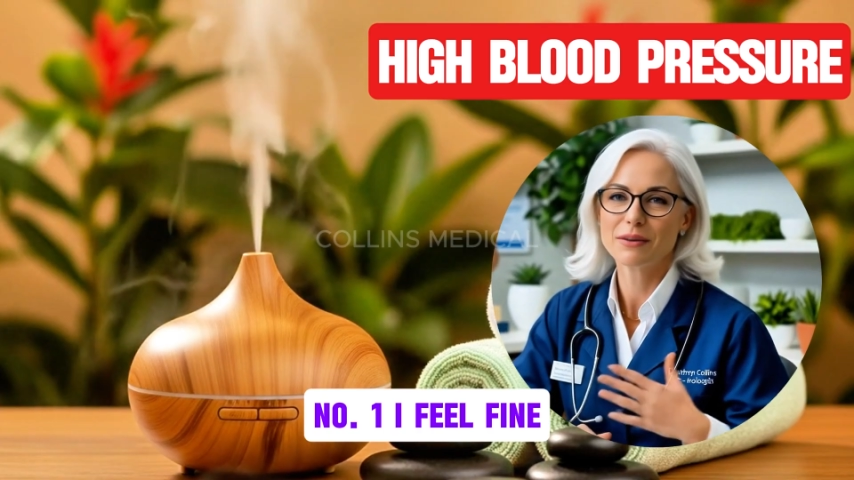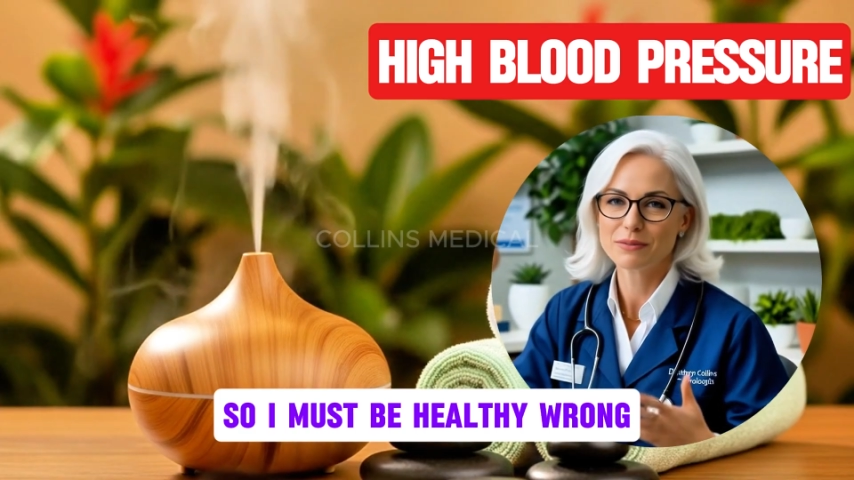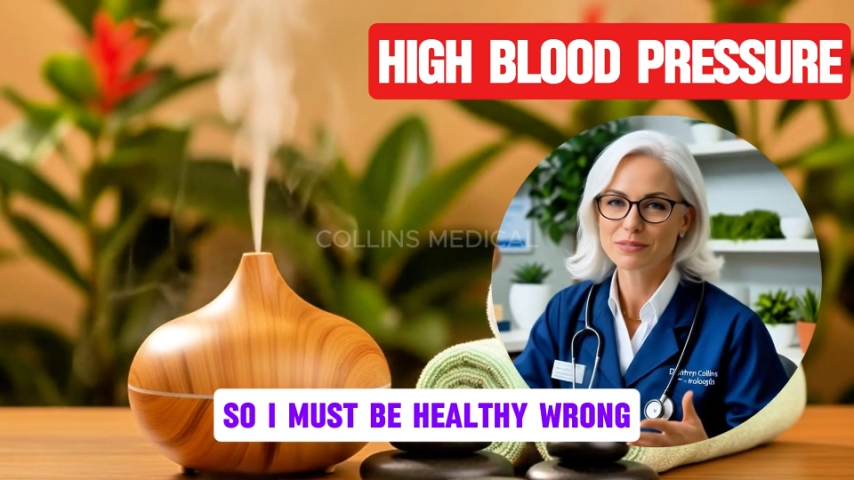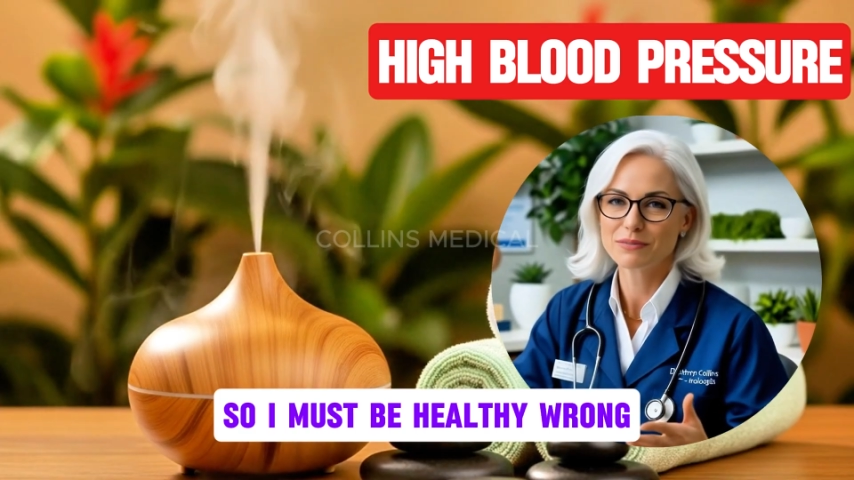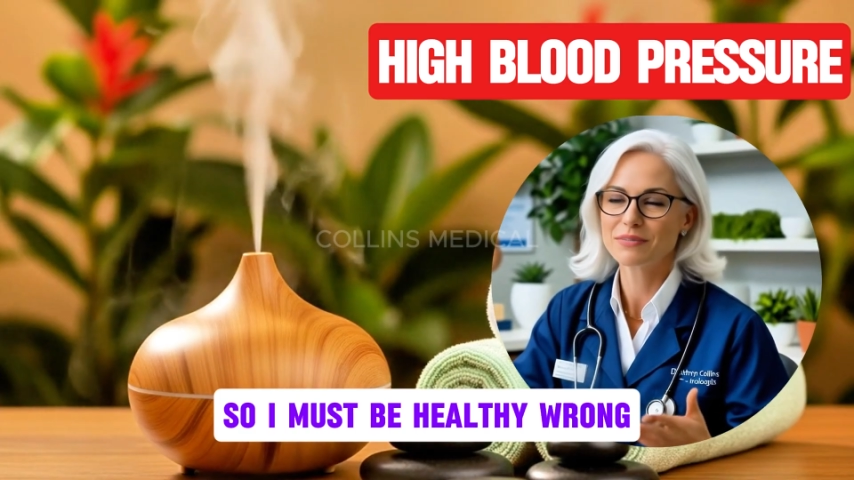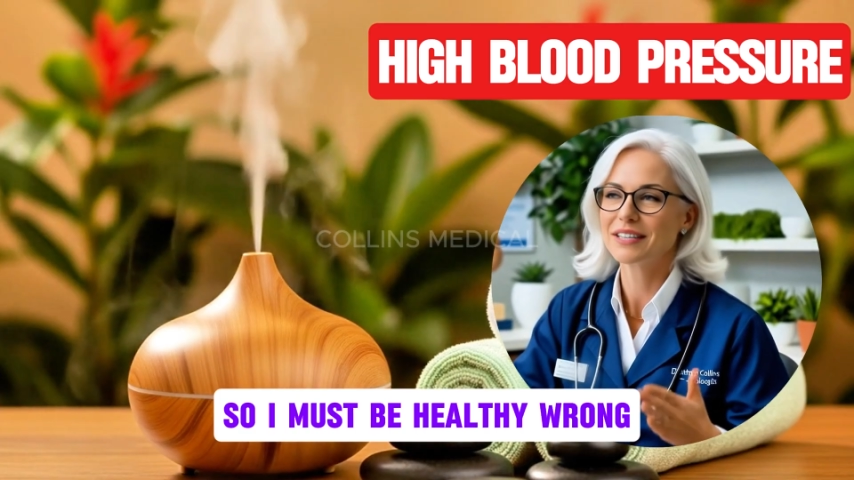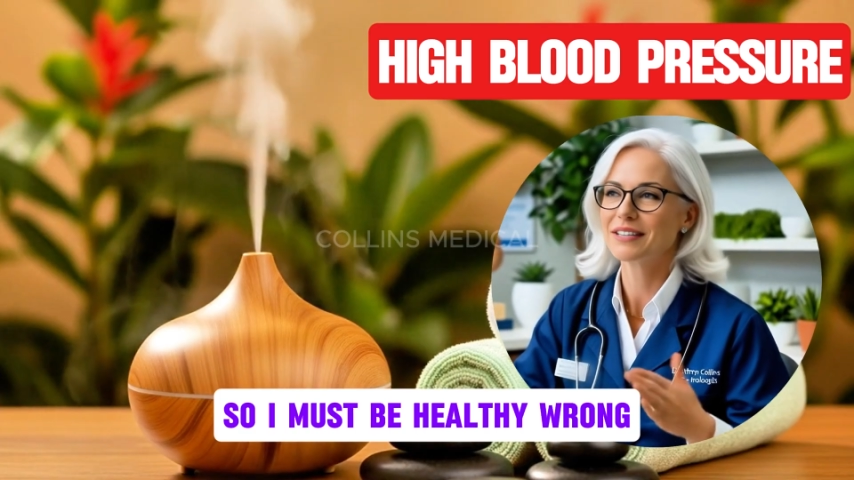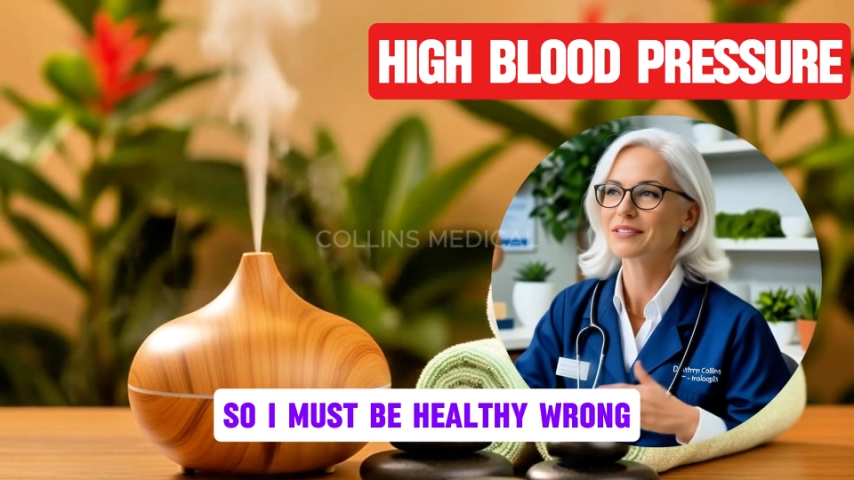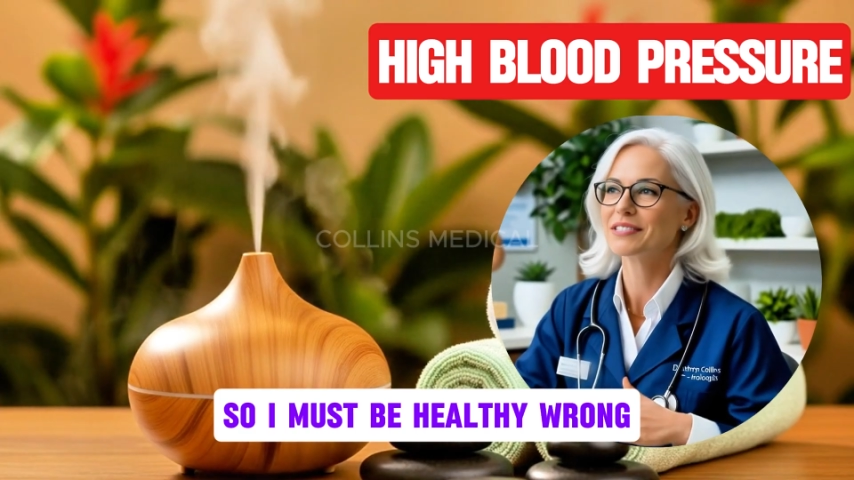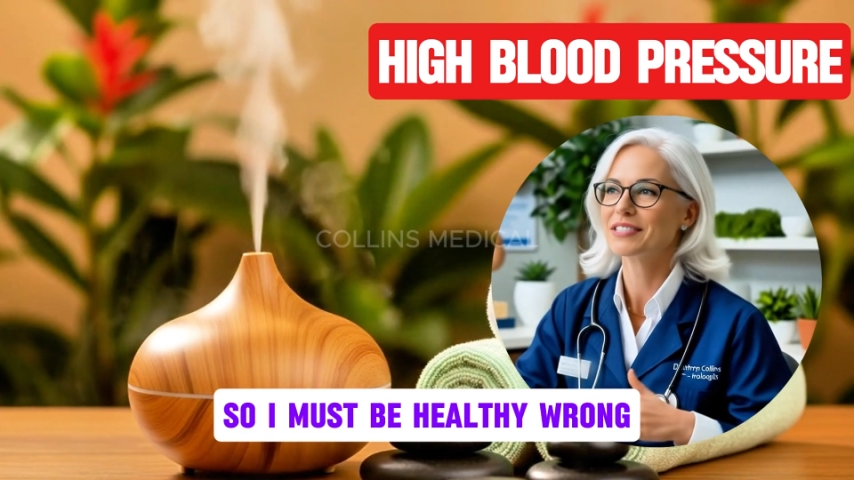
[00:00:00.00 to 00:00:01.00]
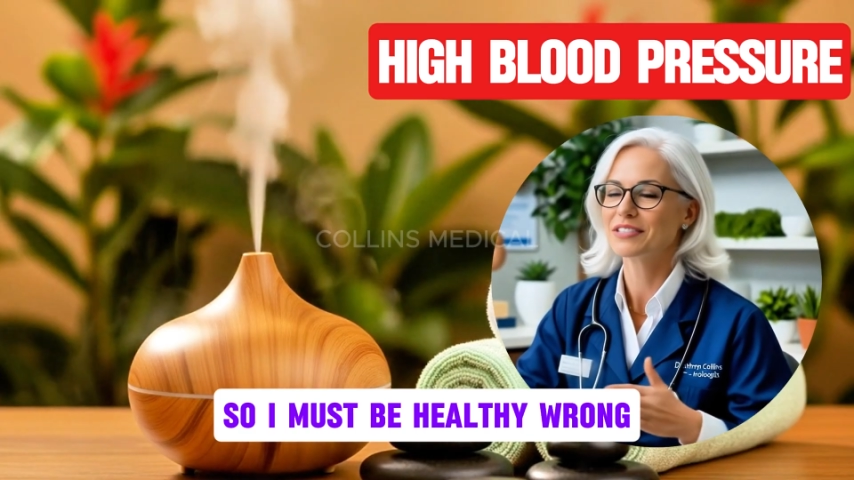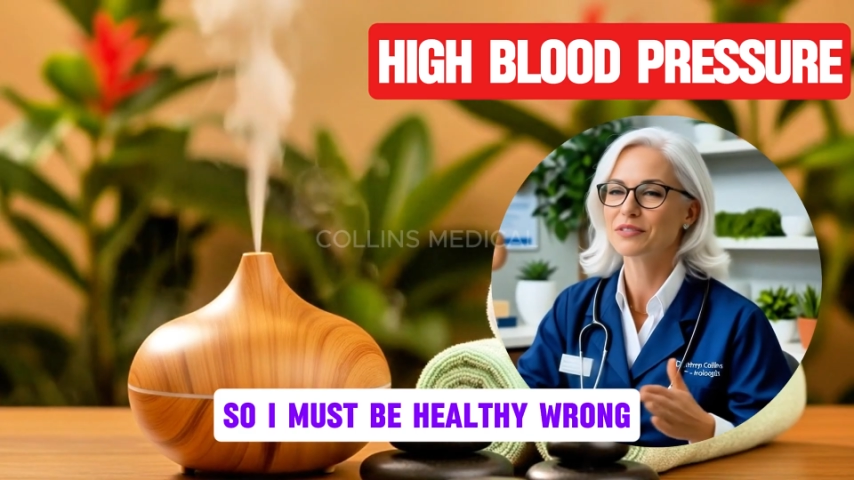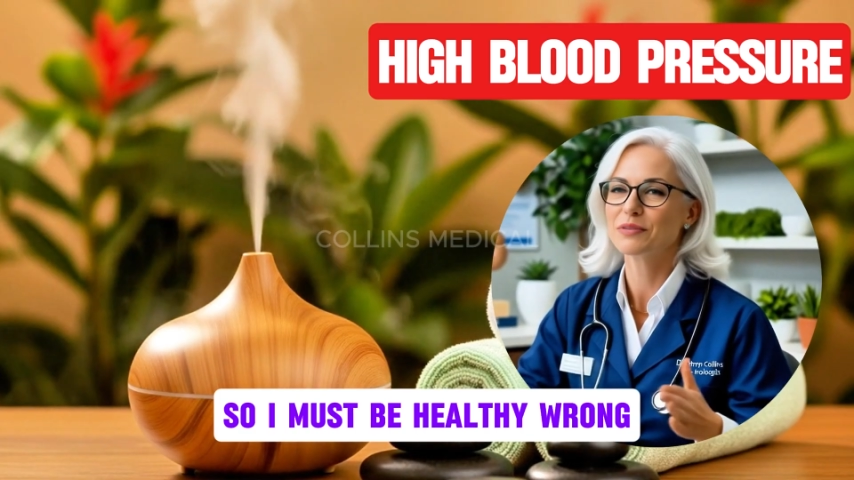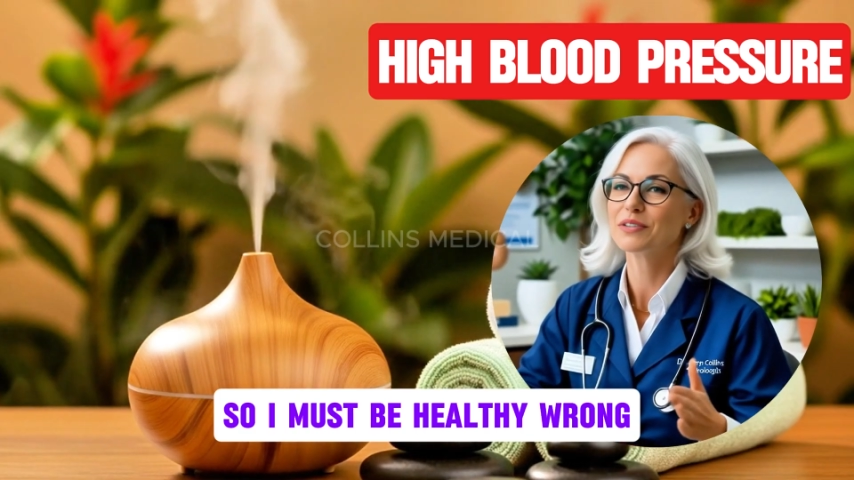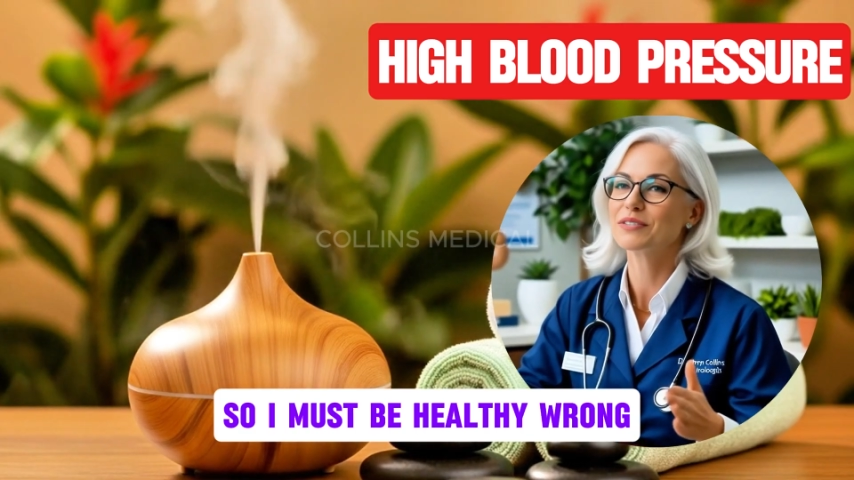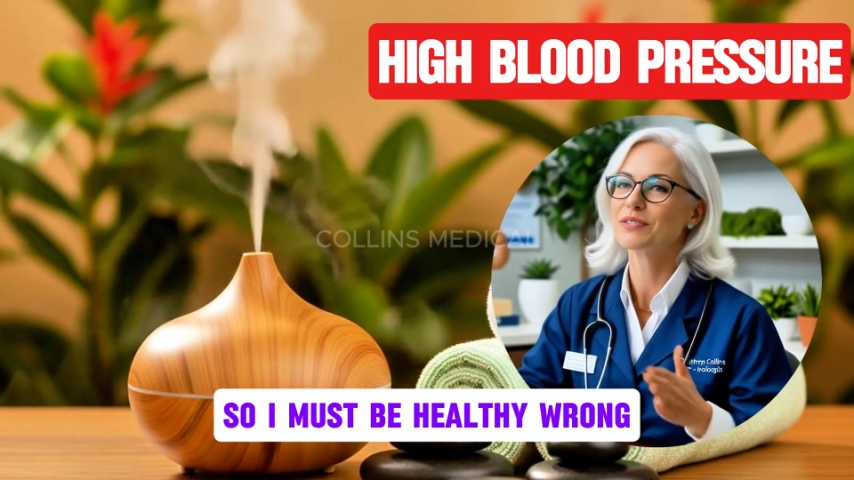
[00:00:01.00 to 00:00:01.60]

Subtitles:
so I must be healthy.